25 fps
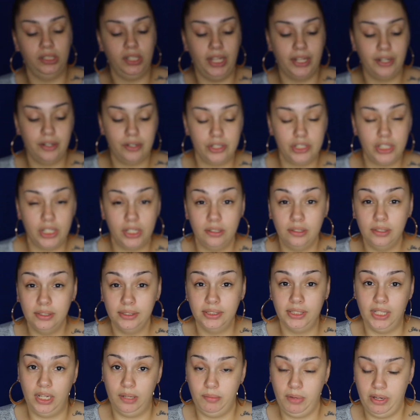lighter shade to
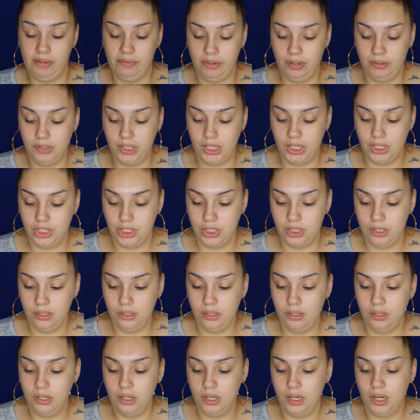set my foundation.
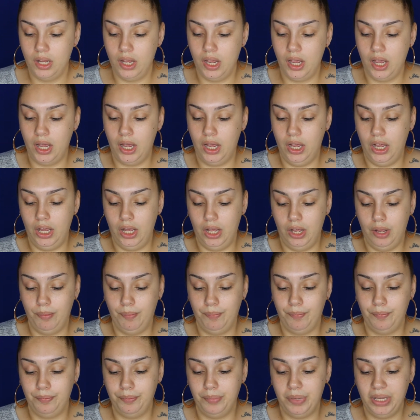
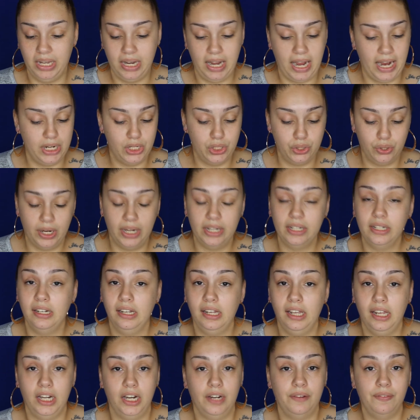But I tried to
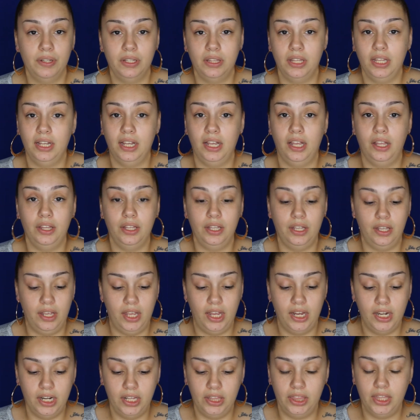get
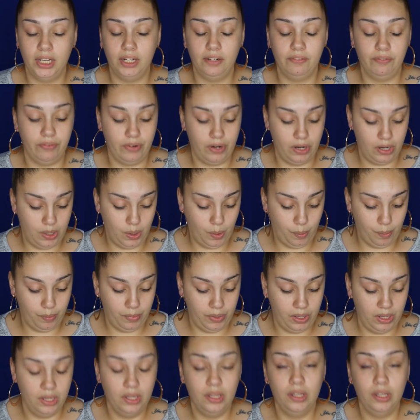anything from